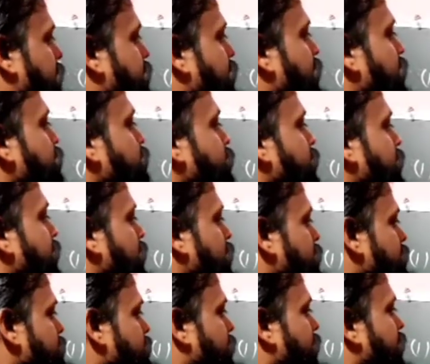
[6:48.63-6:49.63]
then we
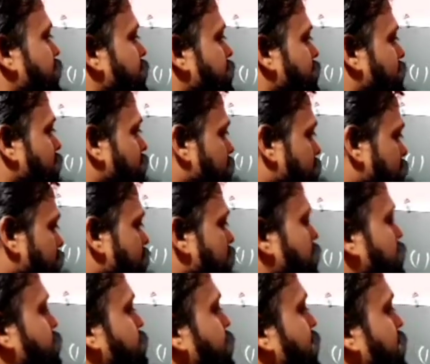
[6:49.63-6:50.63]
can find the
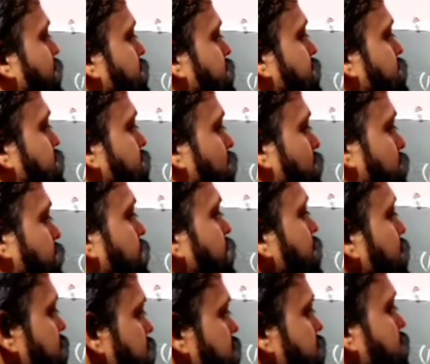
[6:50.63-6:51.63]
factors of
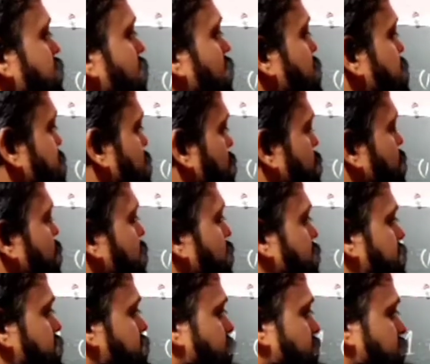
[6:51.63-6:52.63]
this algebraic
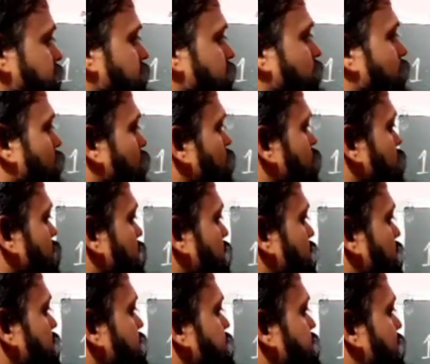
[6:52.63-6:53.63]
expression. How?
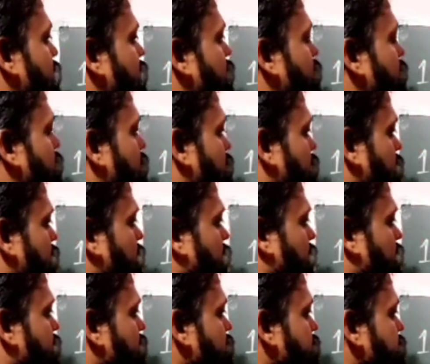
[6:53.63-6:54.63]
See,
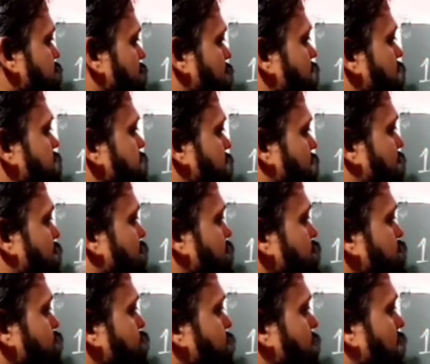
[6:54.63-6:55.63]
in this case a
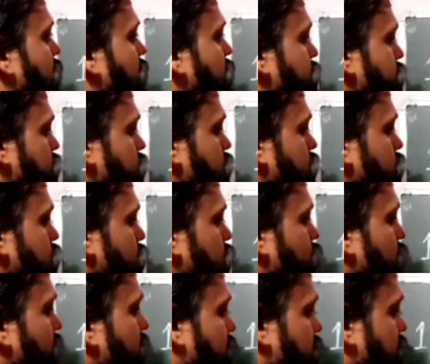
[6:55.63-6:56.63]
is for 2, so you
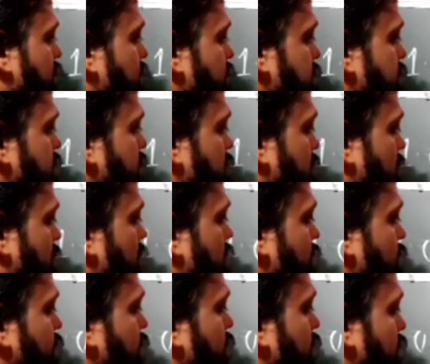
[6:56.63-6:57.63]
can write a
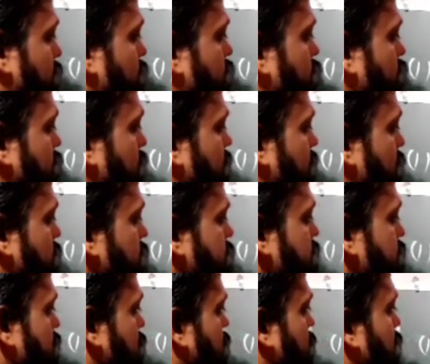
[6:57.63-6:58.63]
for 2 times
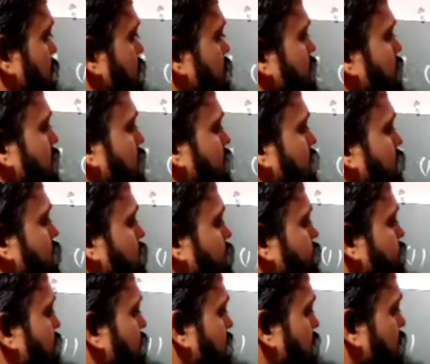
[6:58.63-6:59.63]
and
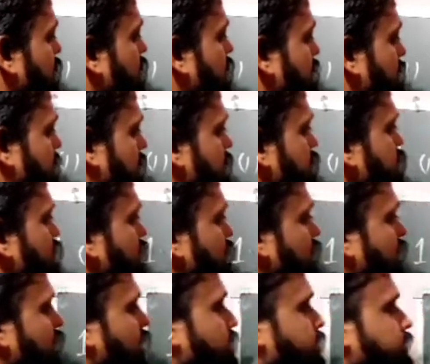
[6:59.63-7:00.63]
b is only
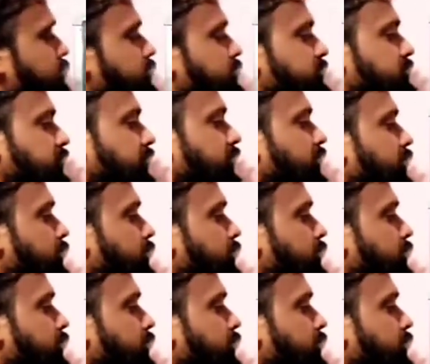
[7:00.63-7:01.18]
of single